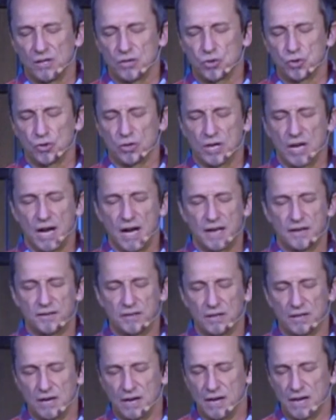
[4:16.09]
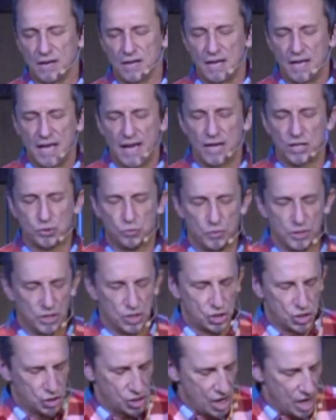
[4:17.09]
So, God, uh, as we
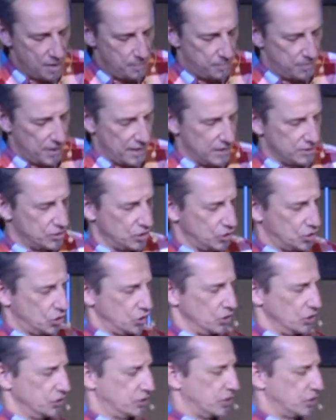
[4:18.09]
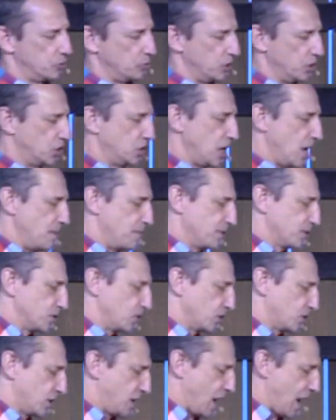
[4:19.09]
shape as a church, as we shape as
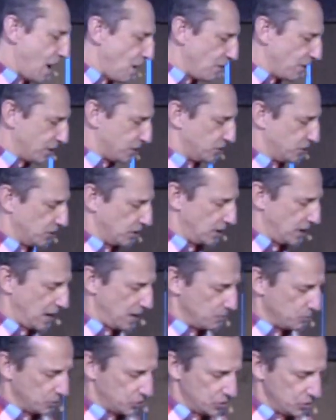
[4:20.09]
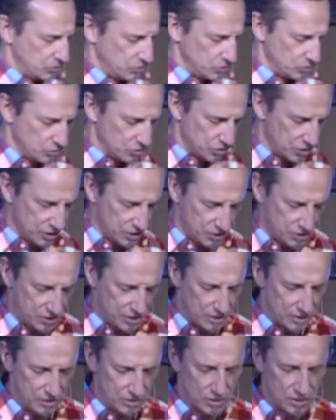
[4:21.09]
our character, God, would you use these
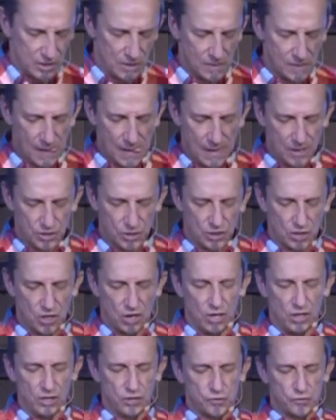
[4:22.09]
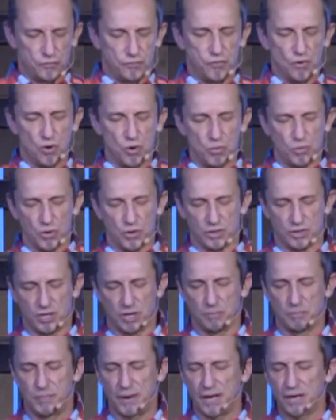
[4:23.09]
things to call us forward,
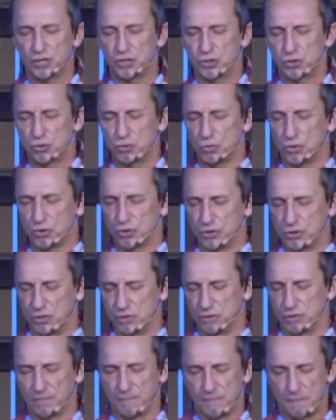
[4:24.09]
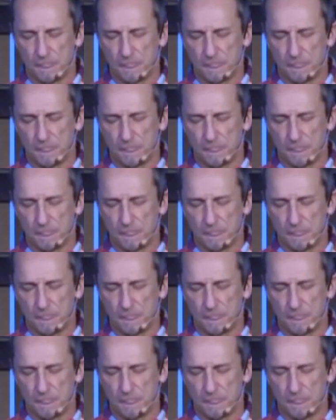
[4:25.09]
compel us towards you?